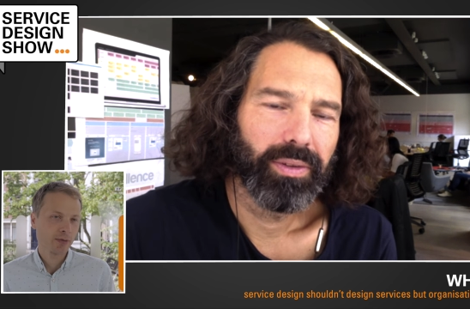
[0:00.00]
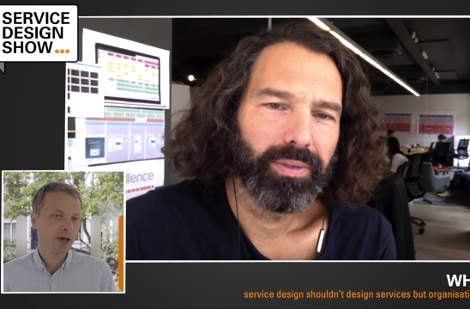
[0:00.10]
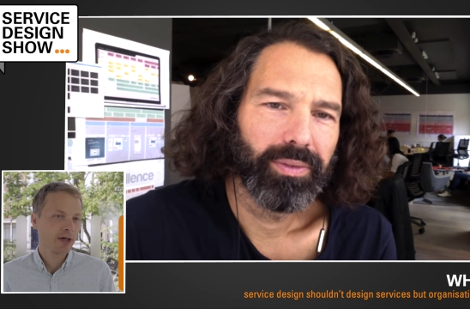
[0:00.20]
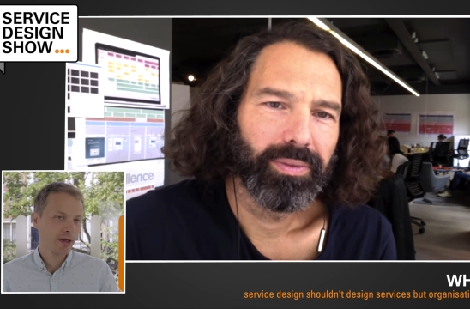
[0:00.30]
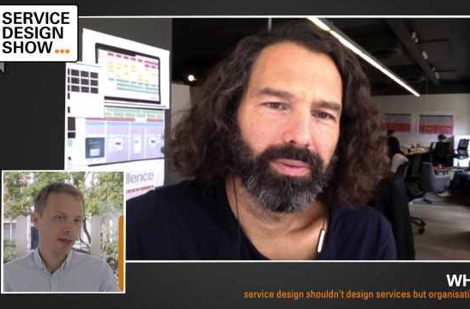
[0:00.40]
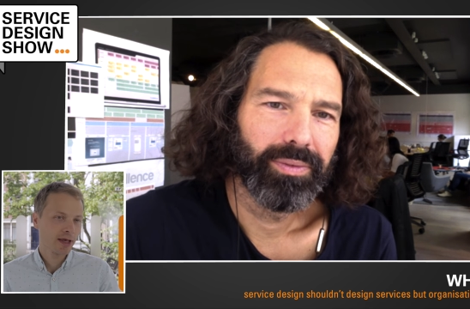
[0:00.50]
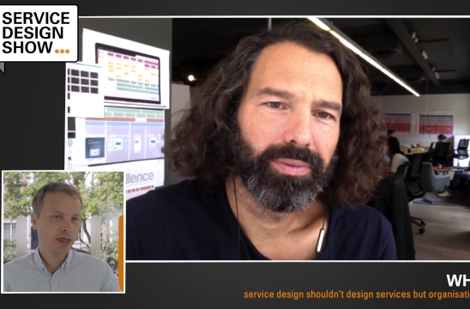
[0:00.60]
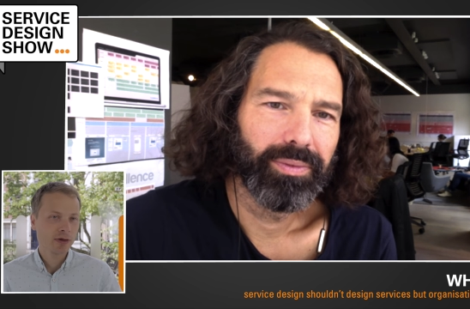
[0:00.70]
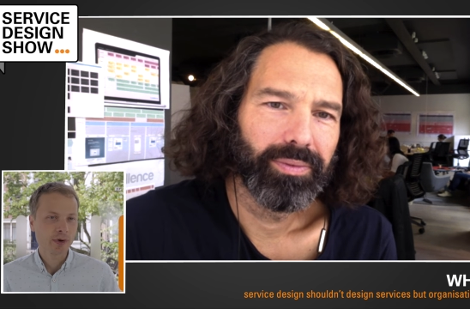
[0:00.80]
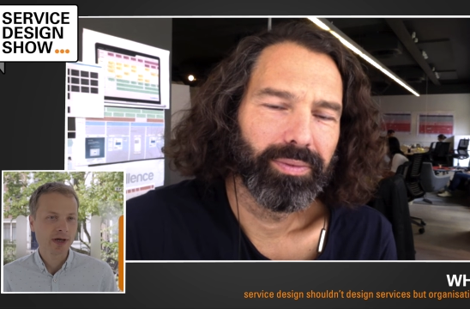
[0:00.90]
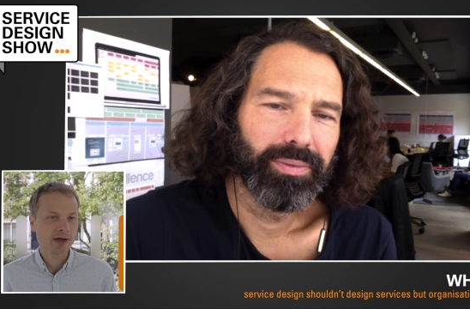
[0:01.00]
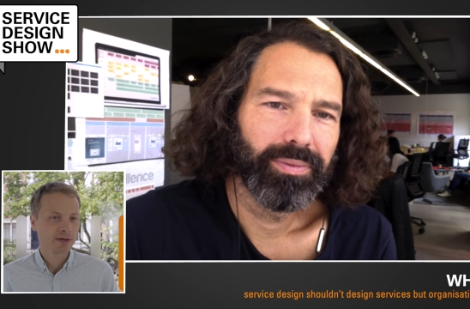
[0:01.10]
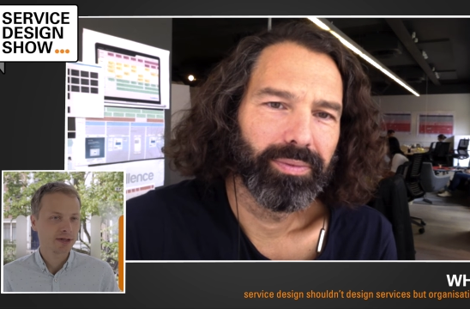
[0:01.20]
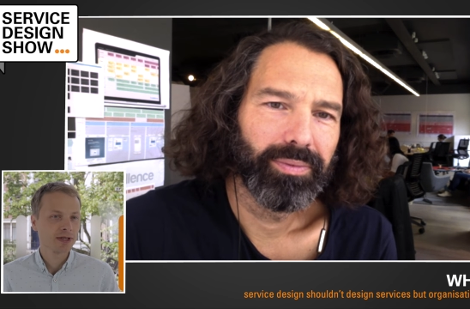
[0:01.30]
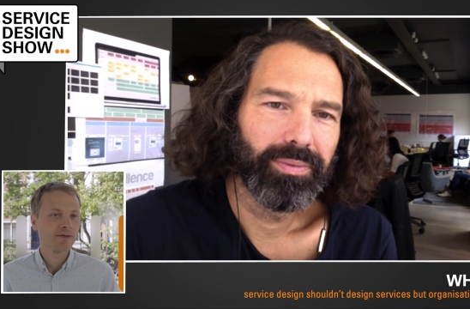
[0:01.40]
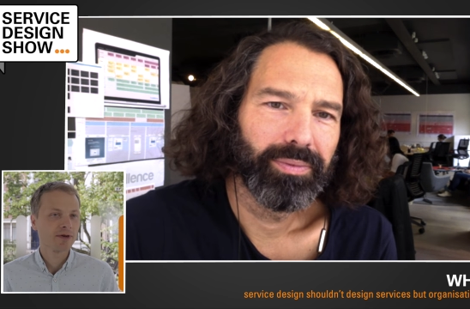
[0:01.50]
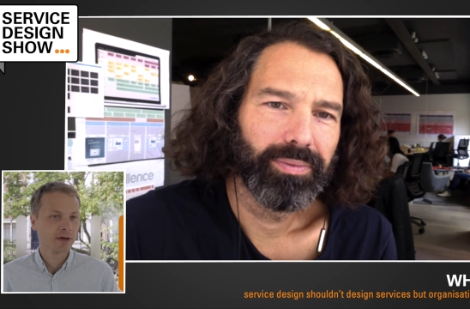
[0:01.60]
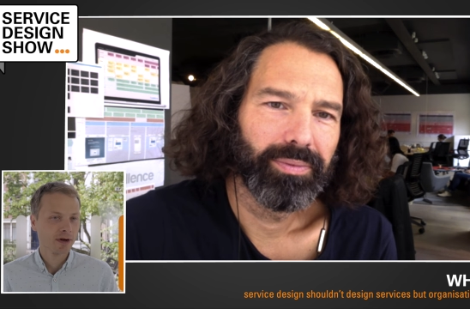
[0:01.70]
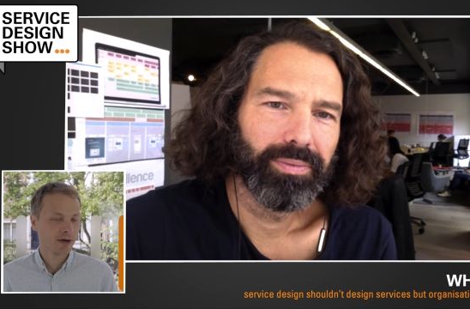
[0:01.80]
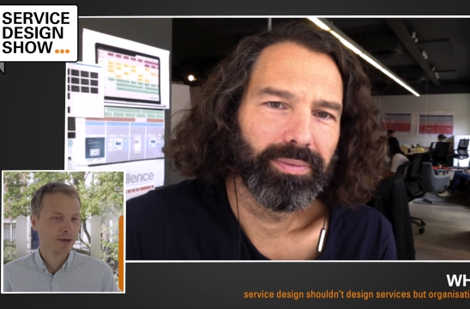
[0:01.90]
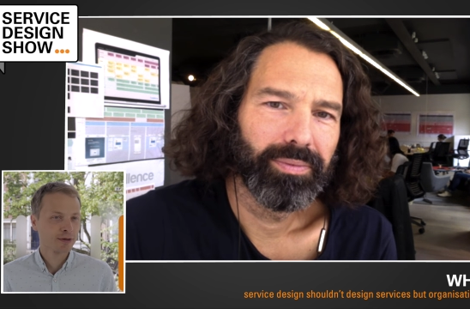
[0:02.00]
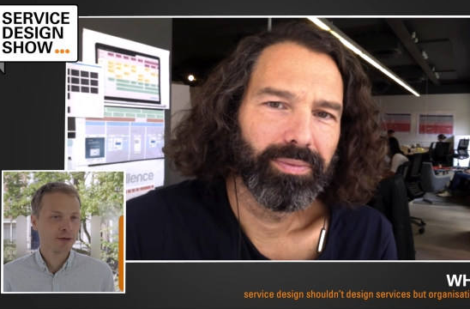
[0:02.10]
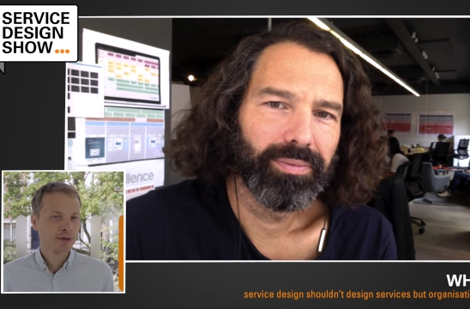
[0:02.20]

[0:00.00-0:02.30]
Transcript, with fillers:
Speaker 1: Well, and I think three years is even a